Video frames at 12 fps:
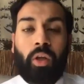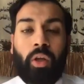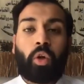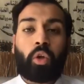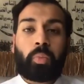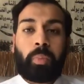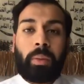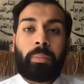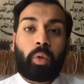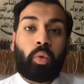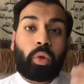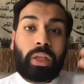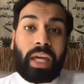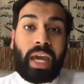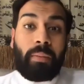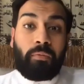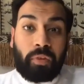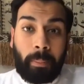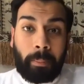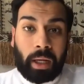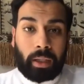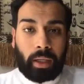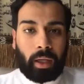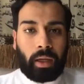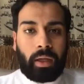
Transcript: those people who came from Mecca.